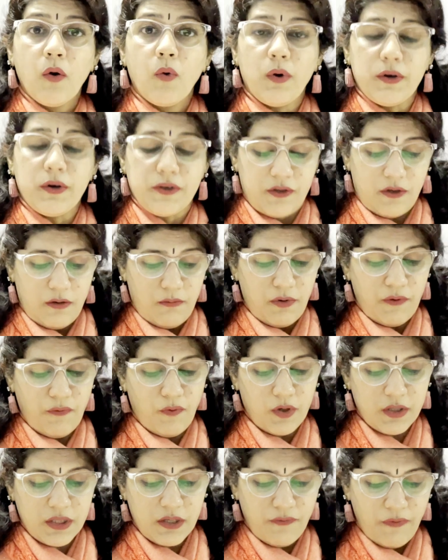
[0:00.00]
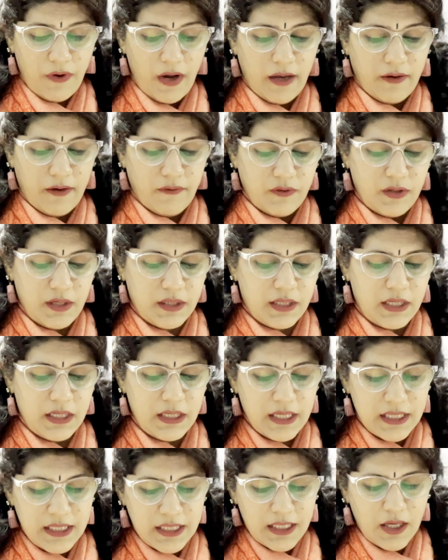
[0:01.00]
Question number 45. The
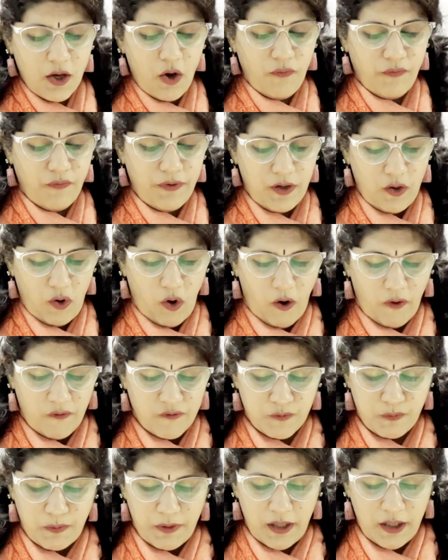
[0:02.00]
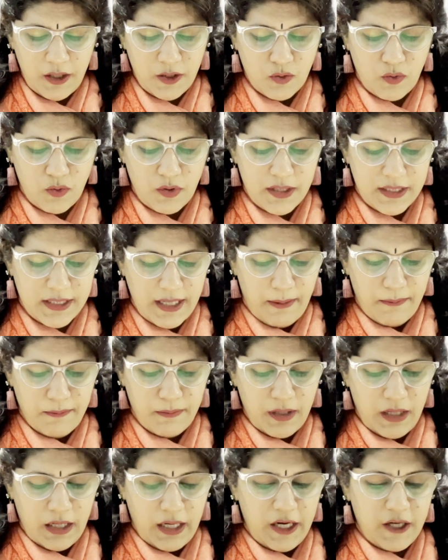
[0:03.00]
tendency of an offspring to
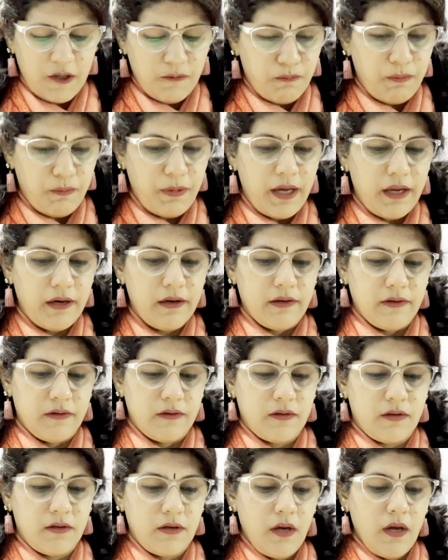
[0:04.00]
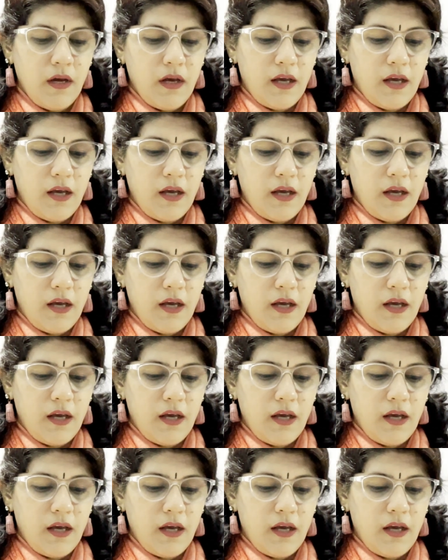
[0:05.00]
resemble its parents